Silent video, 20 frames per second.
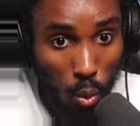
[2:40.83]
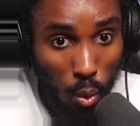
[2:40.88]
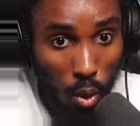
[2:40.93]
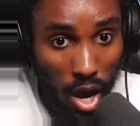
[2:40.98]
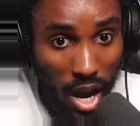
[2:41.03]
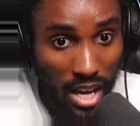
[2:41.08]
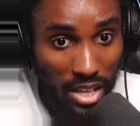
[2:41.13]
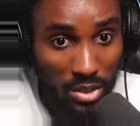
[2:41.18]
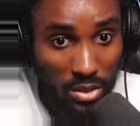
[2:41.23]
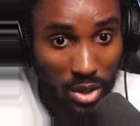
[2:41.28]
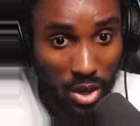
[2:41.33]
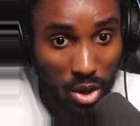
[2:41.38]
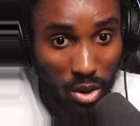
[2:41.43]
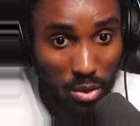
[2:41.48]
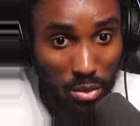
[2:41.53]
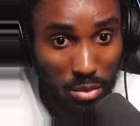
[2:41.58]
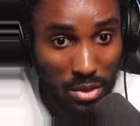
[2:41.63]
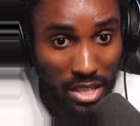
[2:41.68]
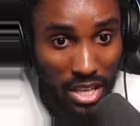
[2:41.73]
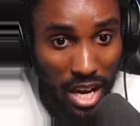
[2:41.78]
I don't
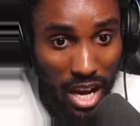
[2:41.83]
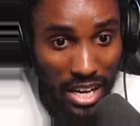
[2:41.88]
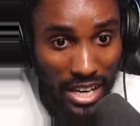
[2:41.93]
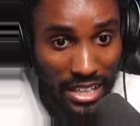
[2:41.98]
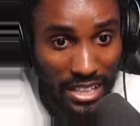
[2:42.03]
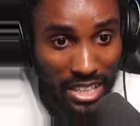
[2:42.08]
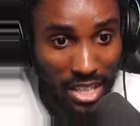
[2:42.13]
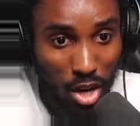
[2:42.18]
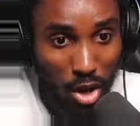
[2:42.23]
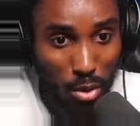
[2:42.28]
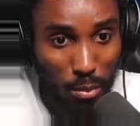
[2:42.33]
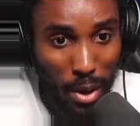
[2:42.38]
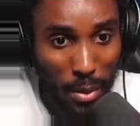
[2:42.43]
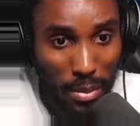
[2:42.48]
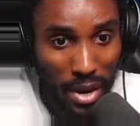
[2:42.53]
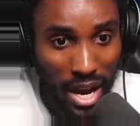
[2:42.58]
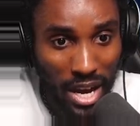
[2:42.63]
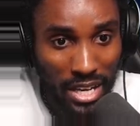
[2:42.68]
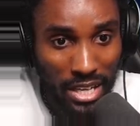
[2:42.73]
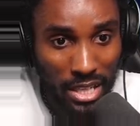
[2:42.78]
know. Yeah, I gotta go. Bye
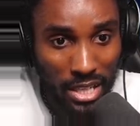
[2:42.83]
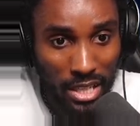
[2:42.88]
bye.